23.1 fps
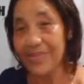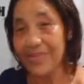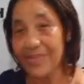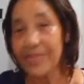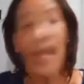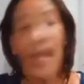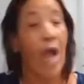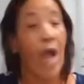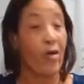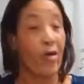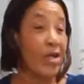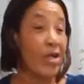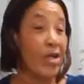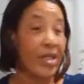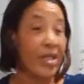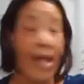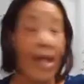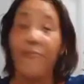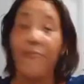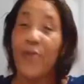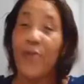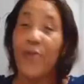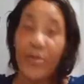A cricket
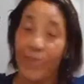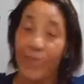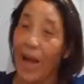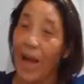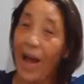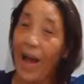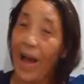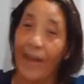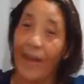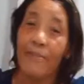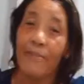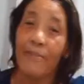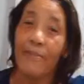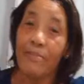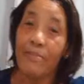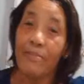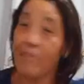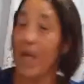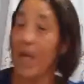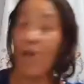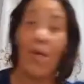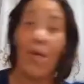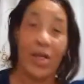and football,
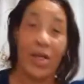and I watch